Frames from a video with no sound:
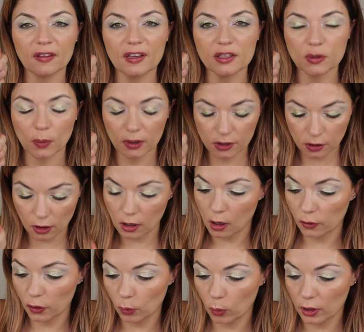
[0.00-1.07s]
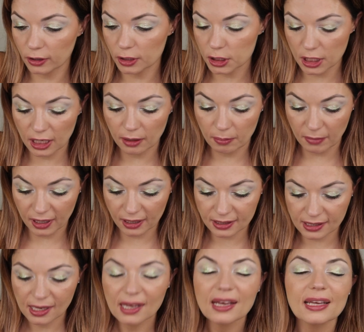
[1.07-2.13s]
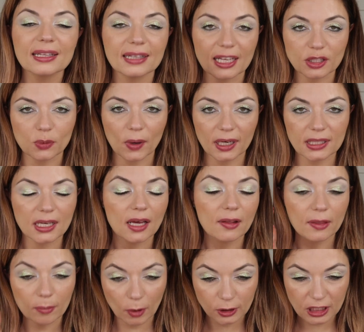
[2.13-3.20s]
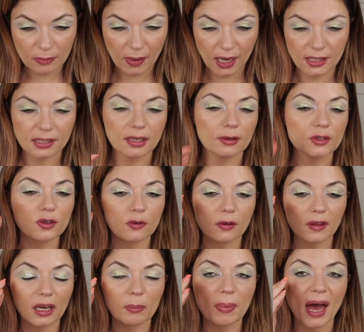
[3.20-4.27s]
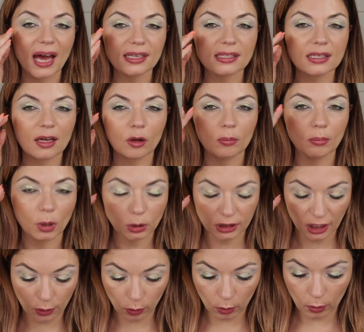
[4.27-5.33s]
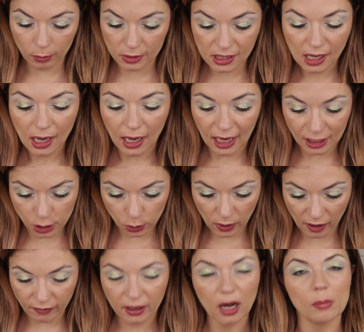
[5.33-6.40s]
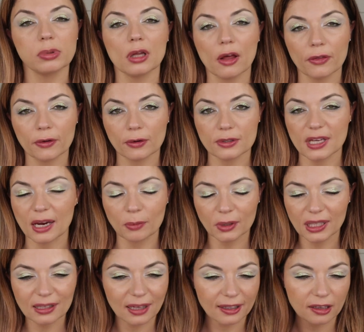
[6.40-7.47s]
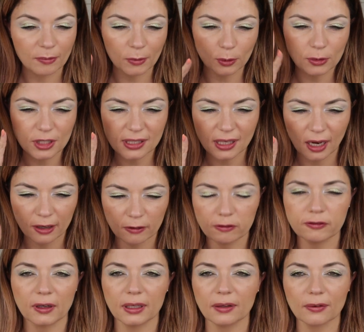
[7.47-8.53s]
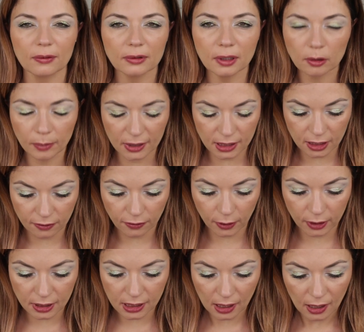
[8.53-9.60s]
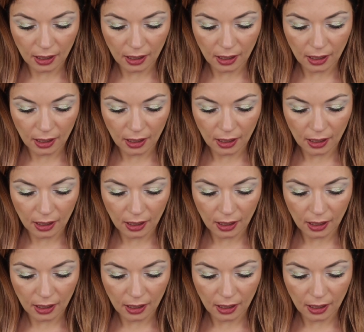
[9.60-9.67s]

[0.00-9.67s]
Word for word: these ones are called, the one shade mix. That's right, the Multi Pastels. So they're like pastel multi-chromes. I do have a couple others. I really like them. They're just kind of fun. They're a little bit different.